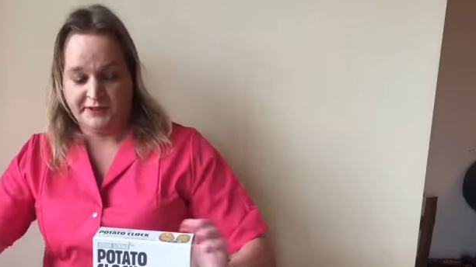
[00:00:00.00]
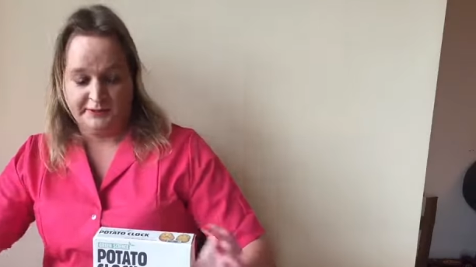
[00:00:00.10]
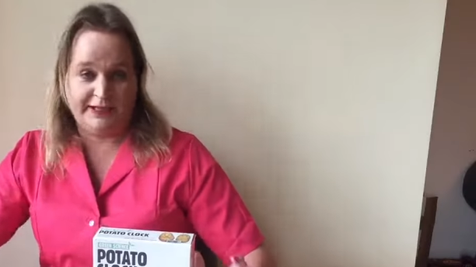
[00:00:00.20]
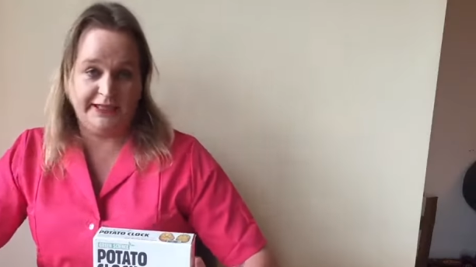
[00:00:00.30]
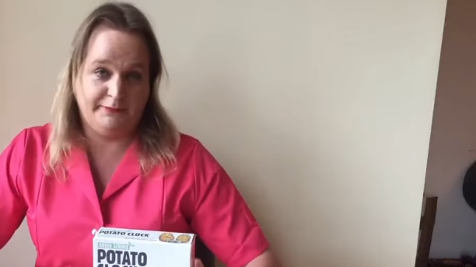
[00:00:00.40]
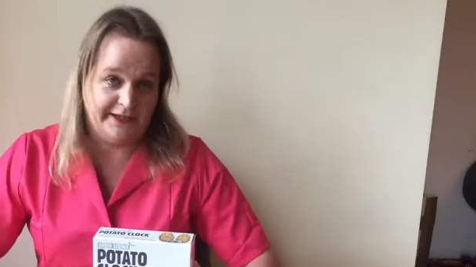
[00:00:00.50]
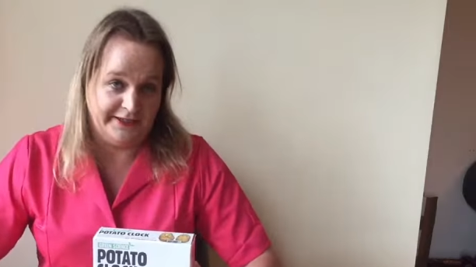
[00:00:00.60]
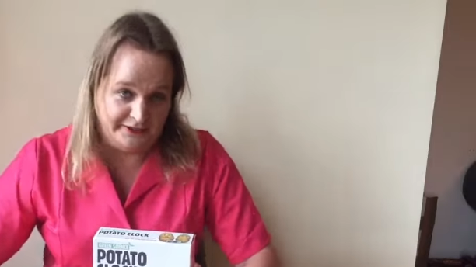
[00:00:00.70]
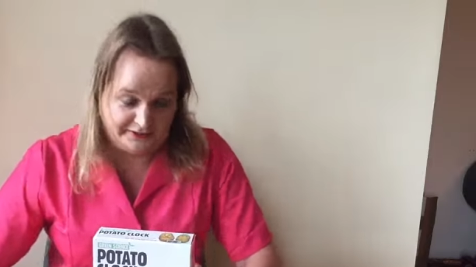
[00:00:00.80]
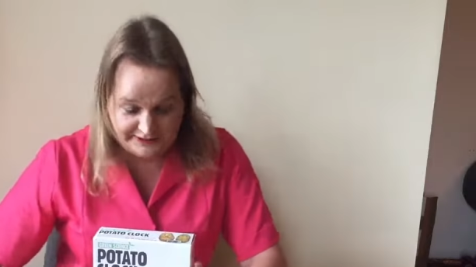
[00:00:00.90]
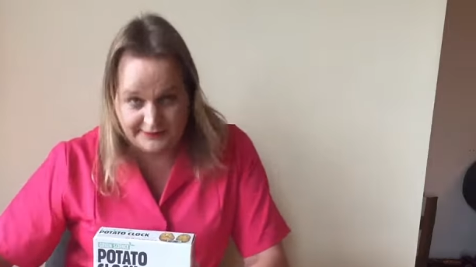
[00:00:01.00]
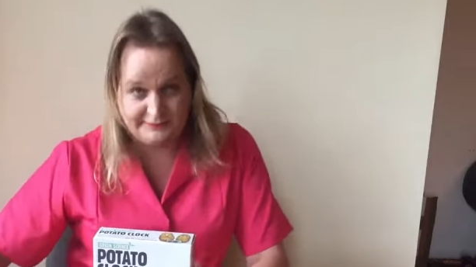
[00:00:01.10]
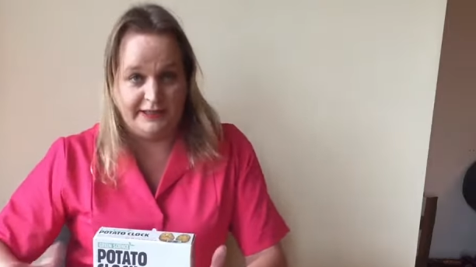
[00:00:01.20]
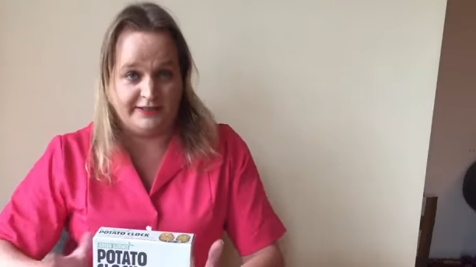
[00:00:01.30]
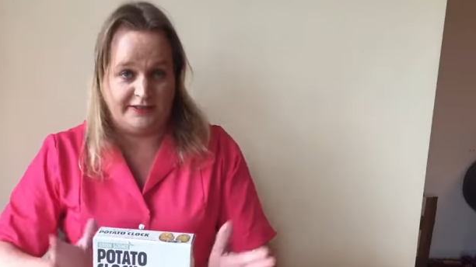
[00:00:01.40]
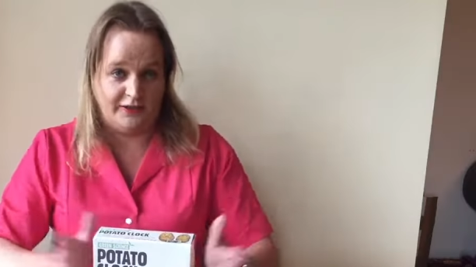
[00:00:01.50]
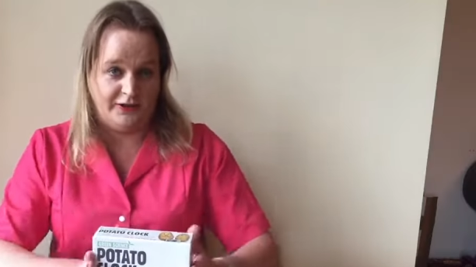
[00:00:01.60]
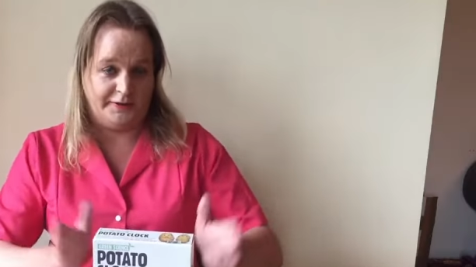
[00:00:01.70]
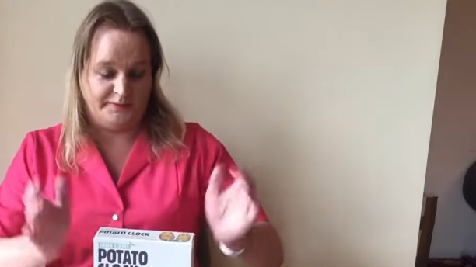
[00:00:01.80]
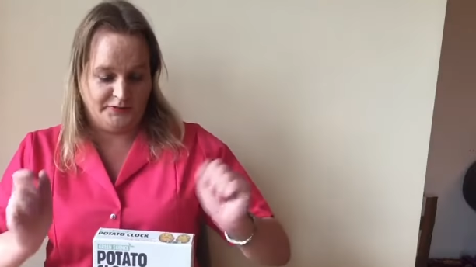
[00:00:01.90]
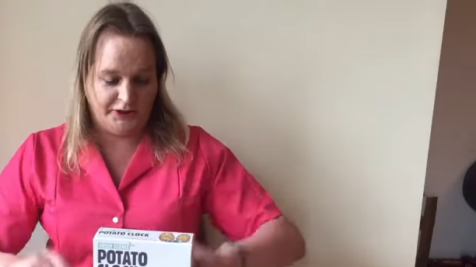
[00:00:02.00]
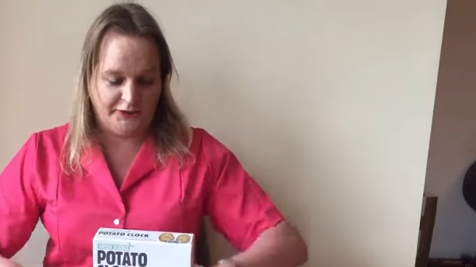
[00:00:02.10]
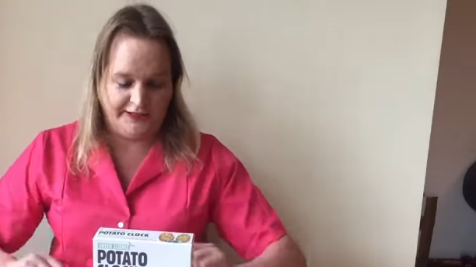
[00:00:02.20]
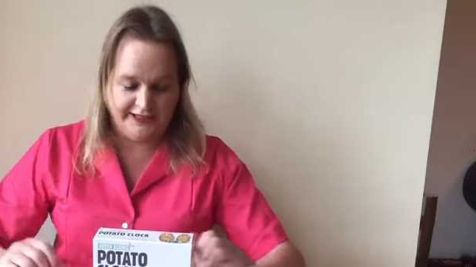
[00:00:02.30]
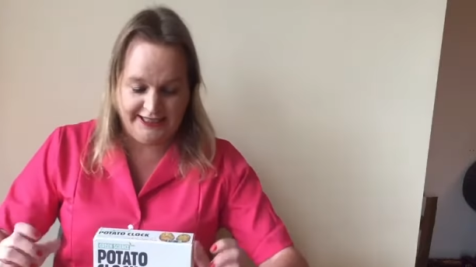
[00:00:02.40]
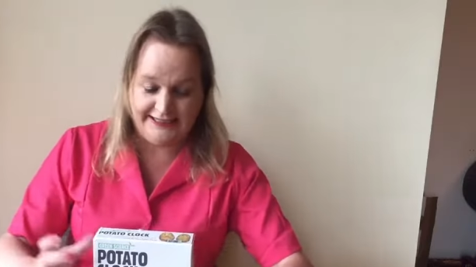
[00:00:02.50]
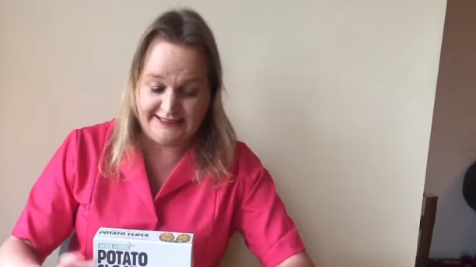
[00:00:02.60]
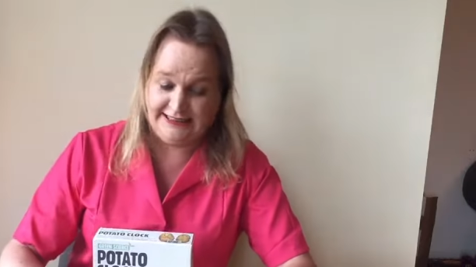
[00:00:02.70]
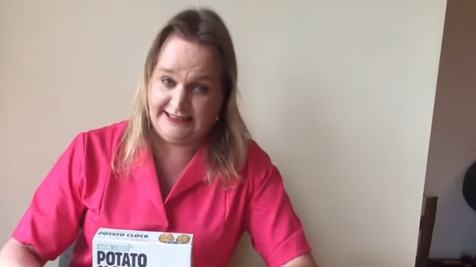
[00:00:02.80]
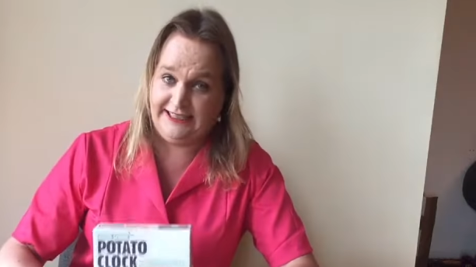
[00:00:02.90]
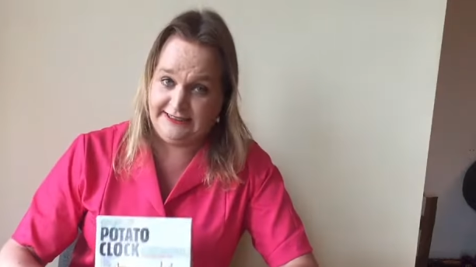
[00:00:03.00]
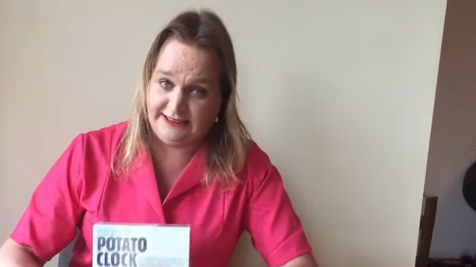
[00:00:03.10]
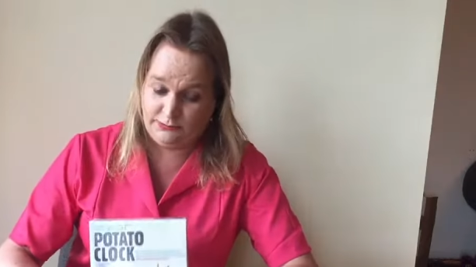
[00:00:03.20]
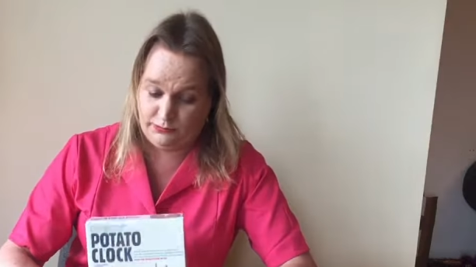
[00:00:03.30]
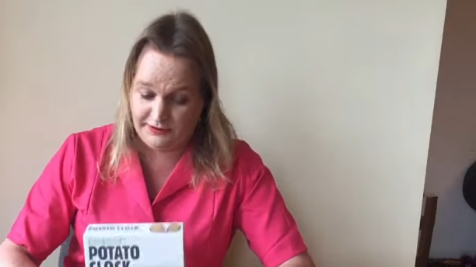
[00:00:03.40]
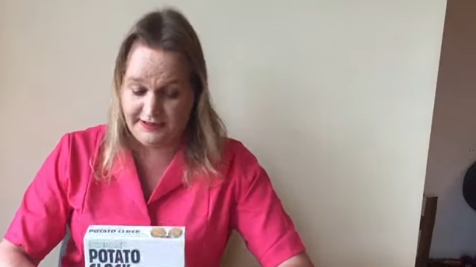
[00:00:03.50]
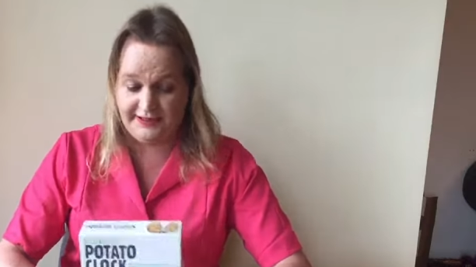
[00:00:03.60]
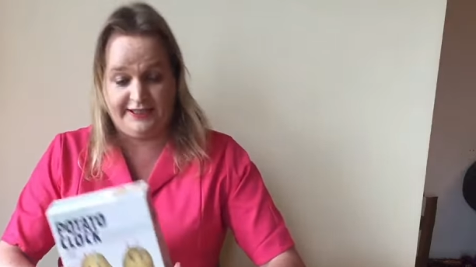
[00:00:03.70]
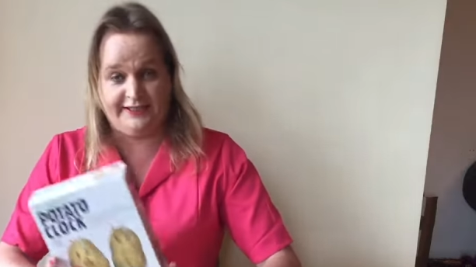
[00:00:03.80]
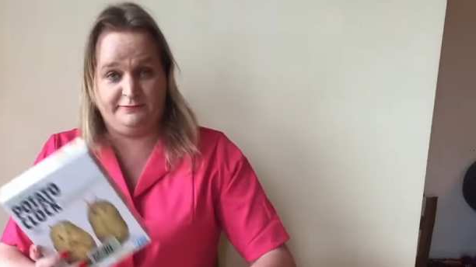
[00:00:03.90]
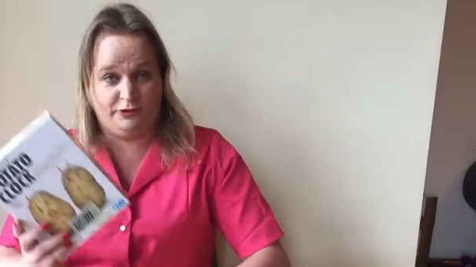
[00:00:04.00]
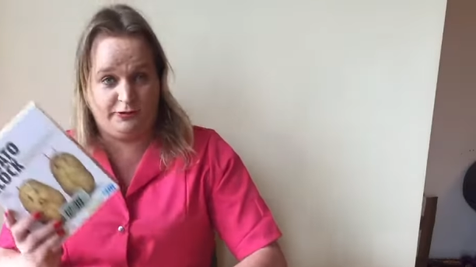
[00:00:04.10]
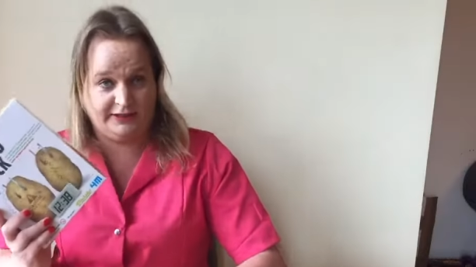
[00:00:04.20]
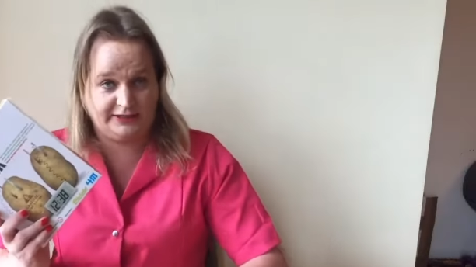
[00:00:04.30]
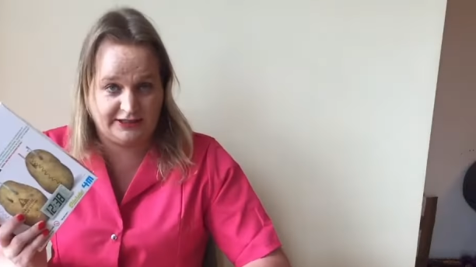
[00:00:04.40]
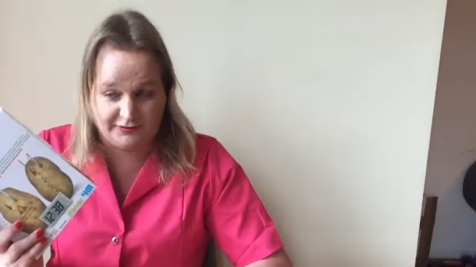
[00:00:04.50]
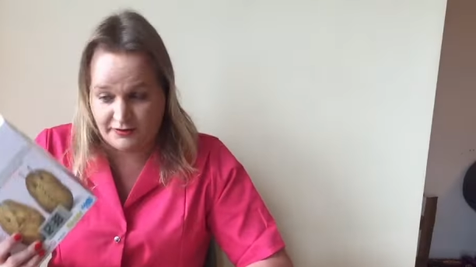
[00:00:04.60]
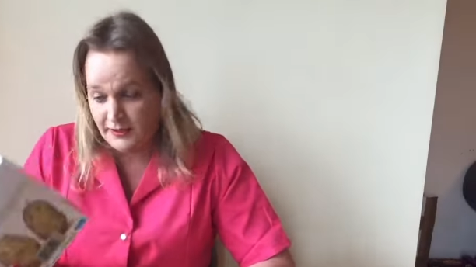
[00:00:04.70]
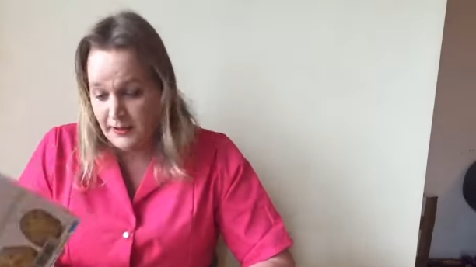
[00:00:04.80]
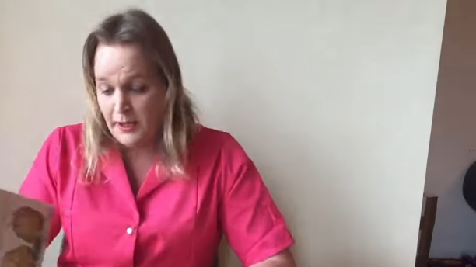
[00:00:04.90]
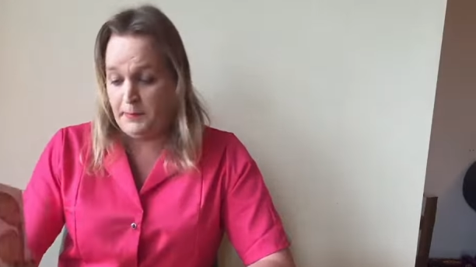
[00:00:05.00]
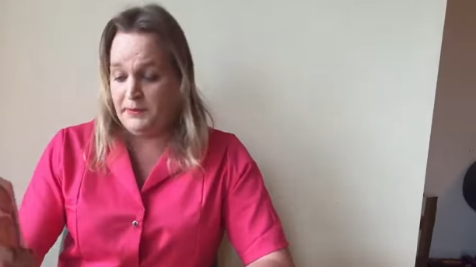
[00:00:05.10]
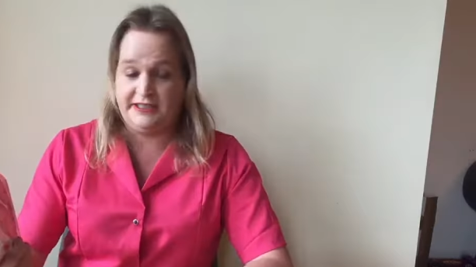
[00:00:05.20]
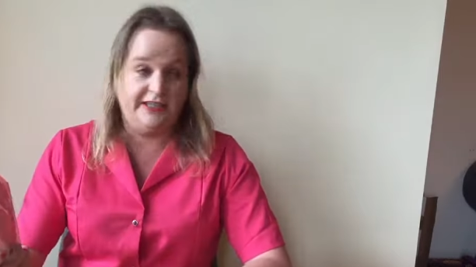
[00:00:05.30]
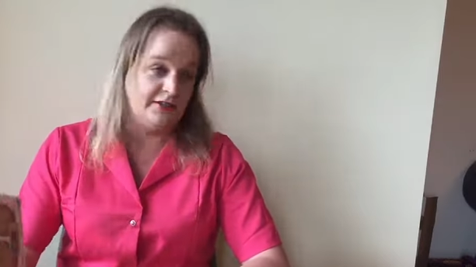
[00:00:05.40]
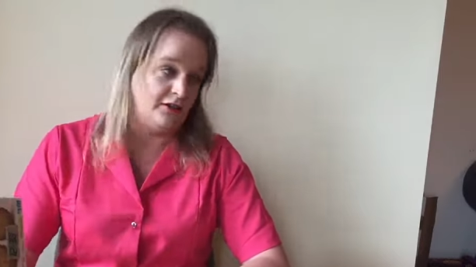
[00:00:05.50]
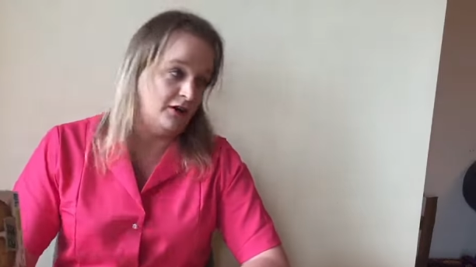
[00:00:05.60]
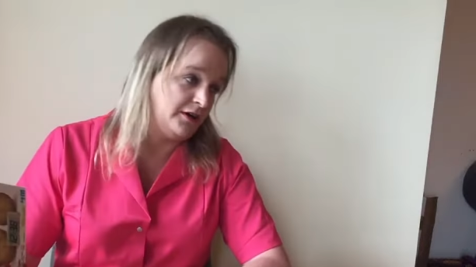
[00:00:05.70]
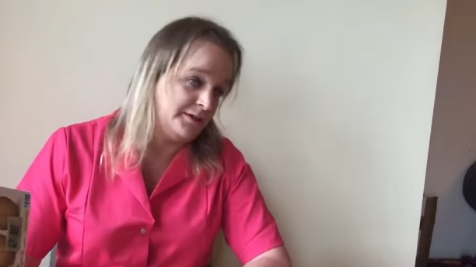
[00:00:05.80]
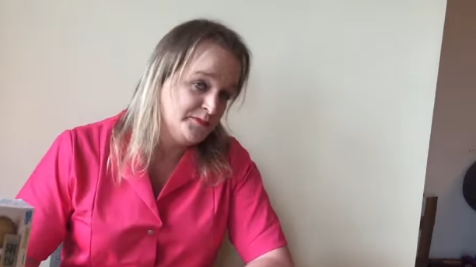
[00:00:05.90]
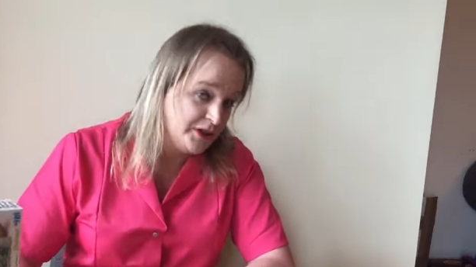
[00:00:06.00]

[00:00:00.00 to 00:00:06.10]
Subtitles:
by enough of that and back to the clock. So here is Scientist Swan, and I have bought myself a potato clock.